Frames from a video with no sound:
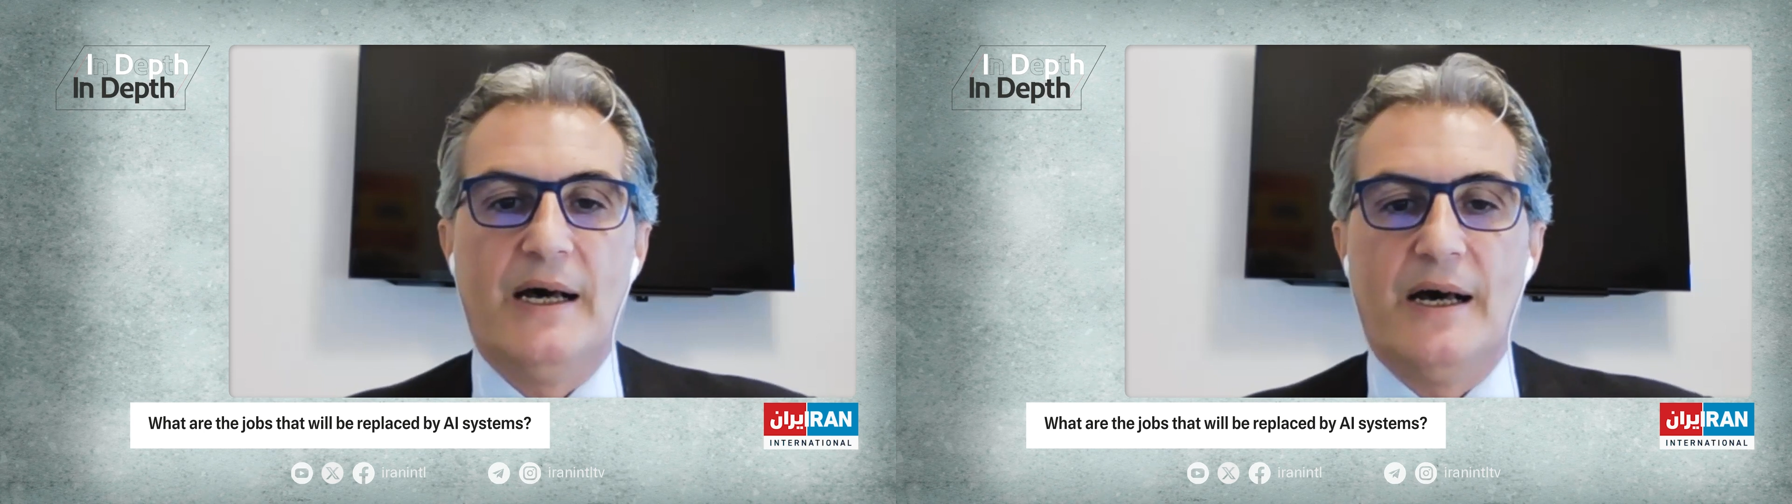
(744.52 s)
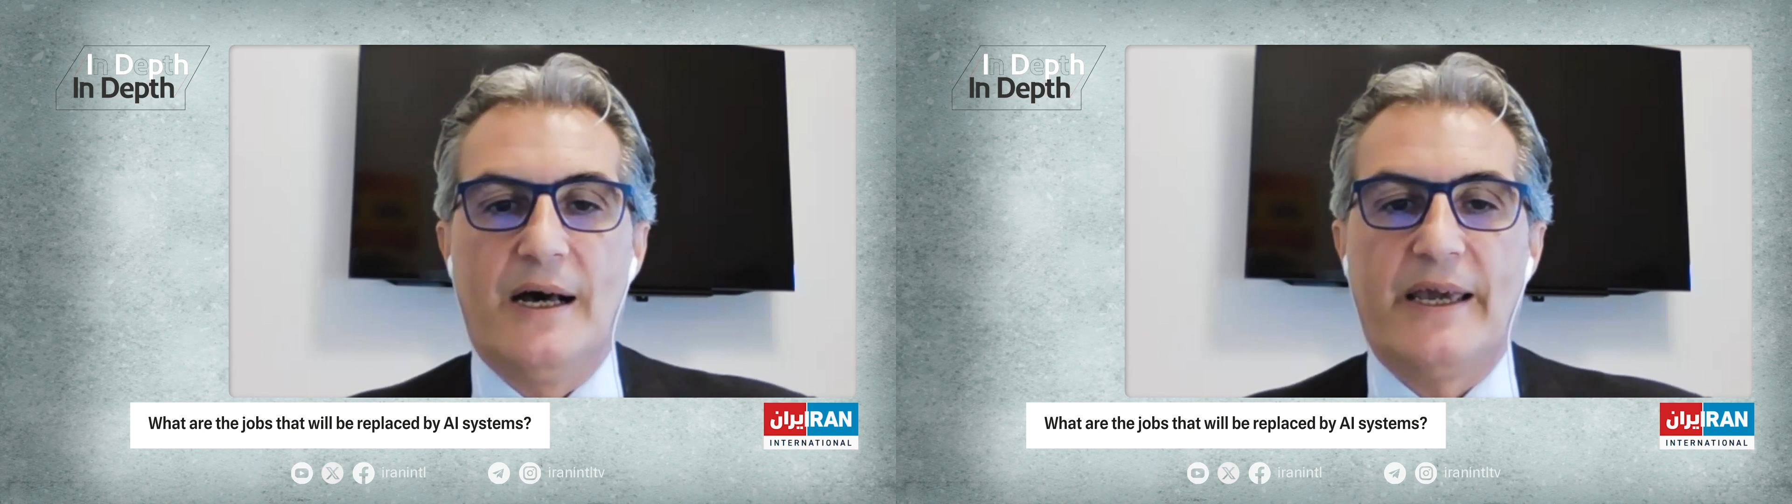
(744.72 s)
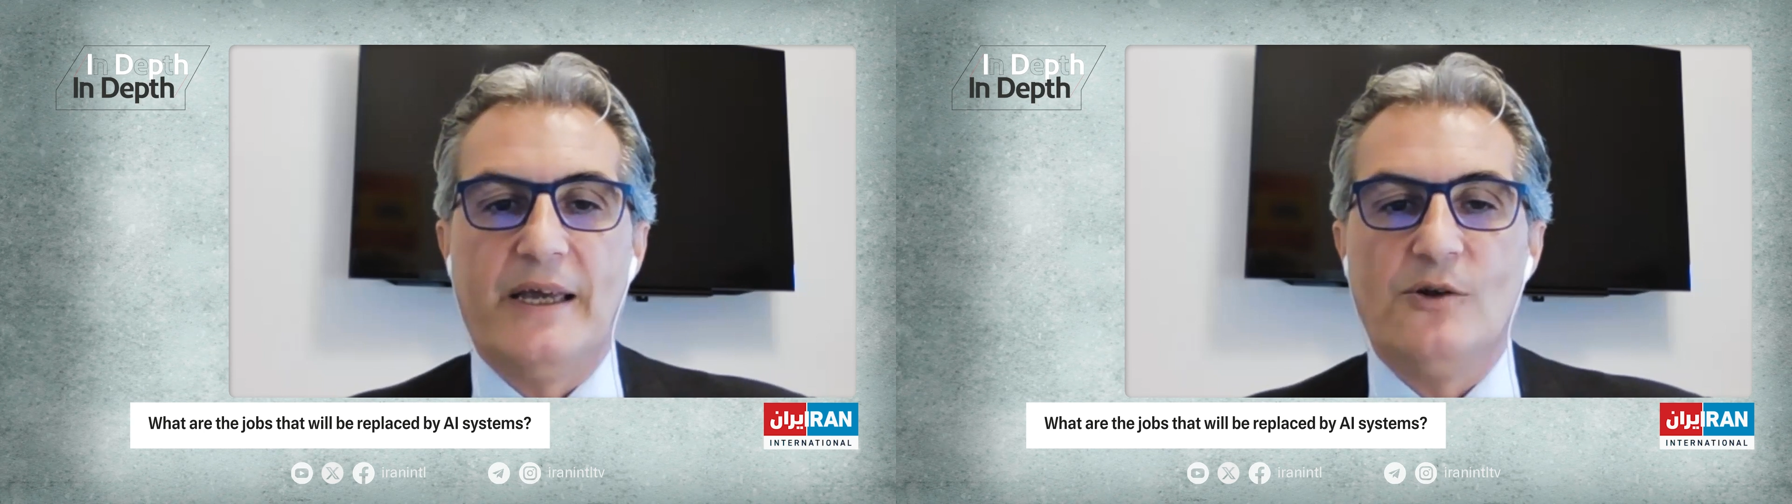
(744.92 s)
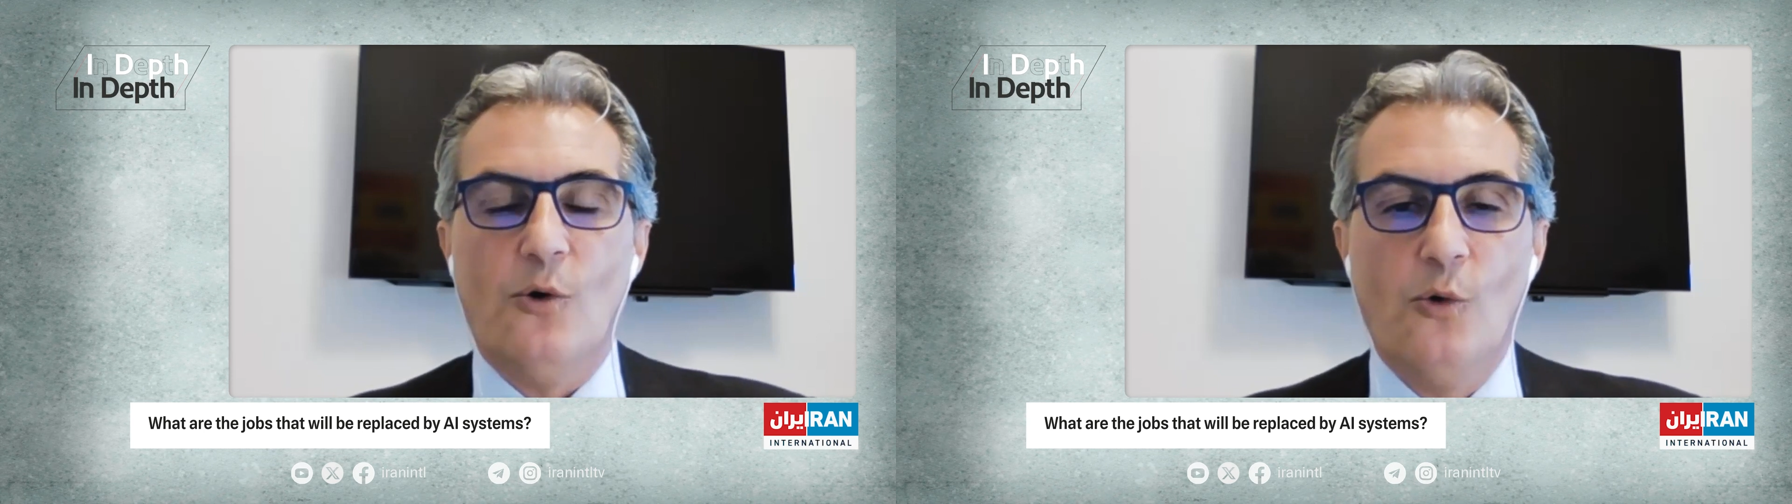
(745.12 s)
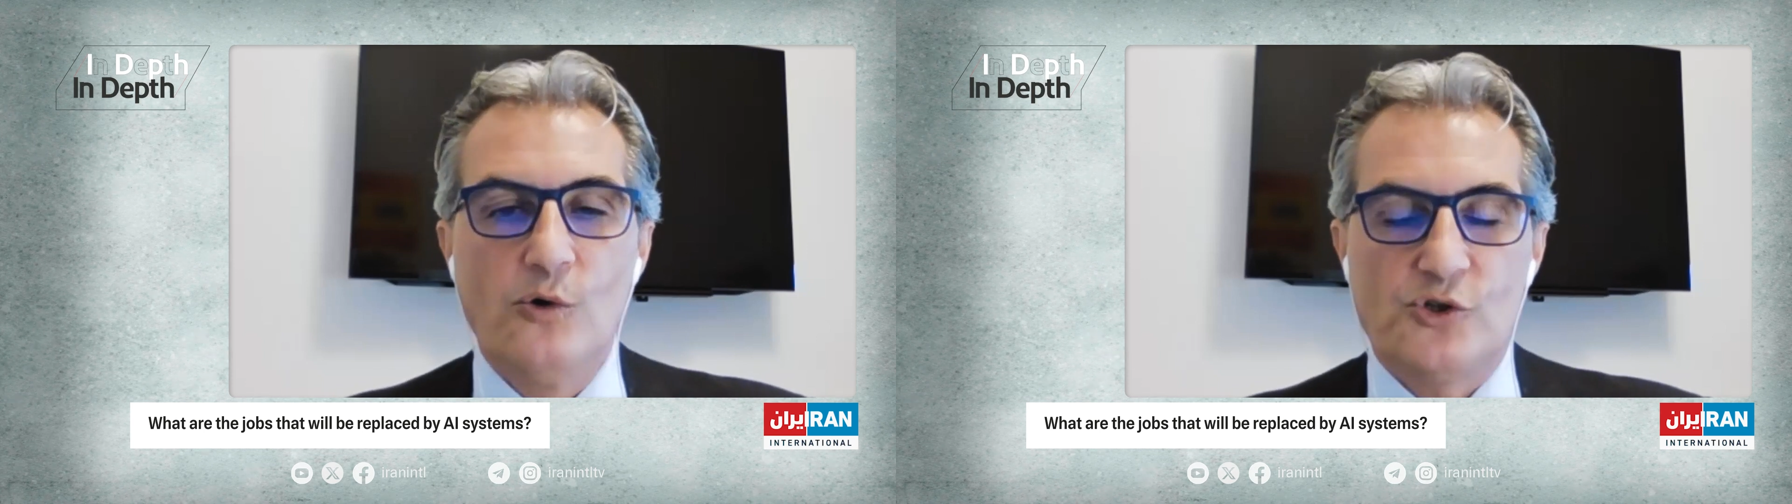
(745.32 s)
can
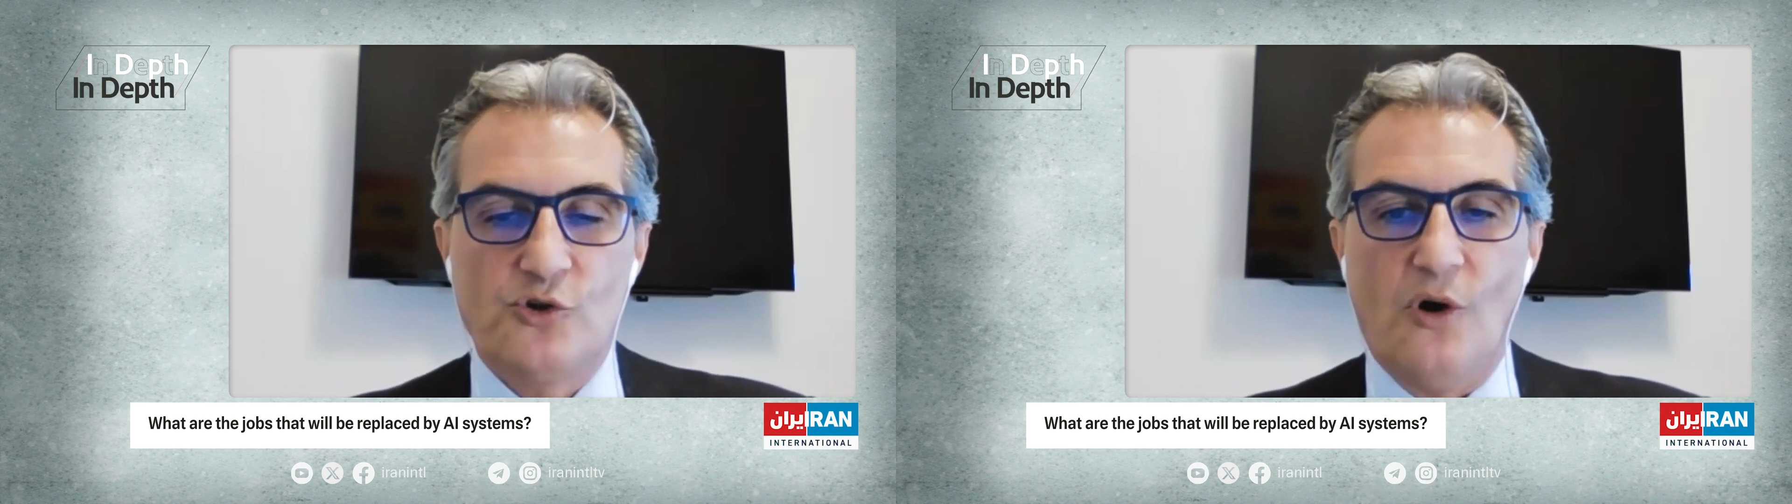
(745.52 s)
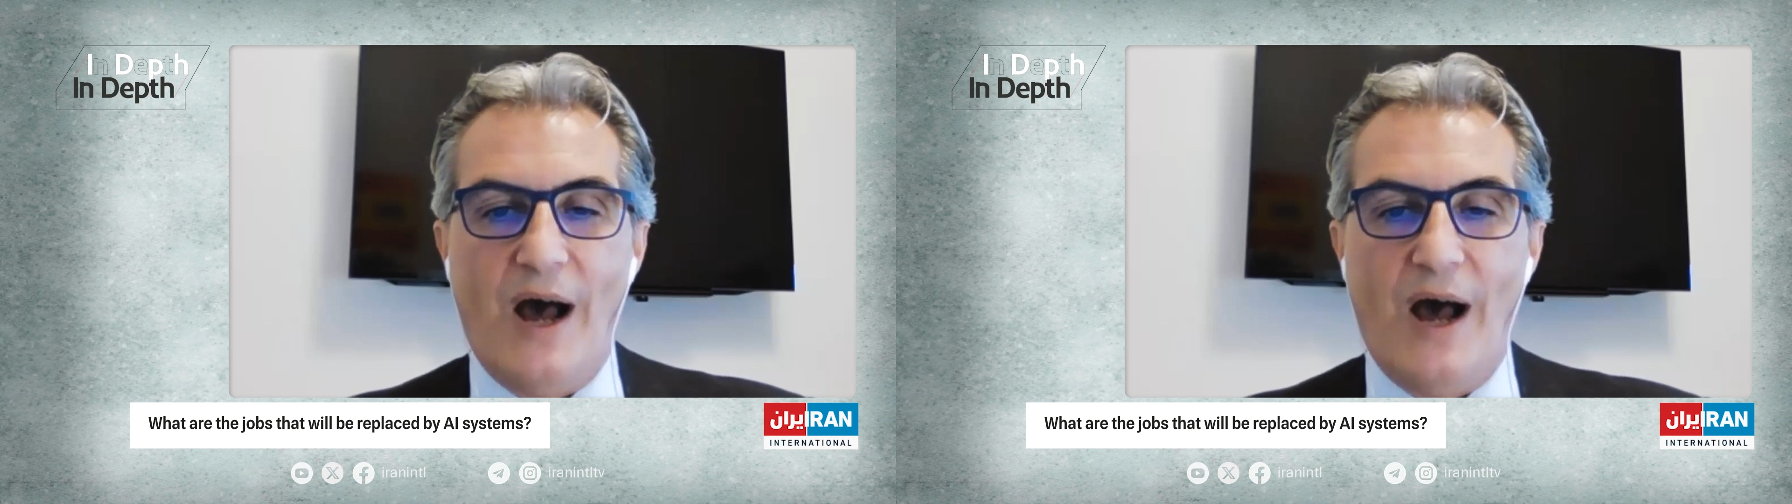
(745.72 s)
also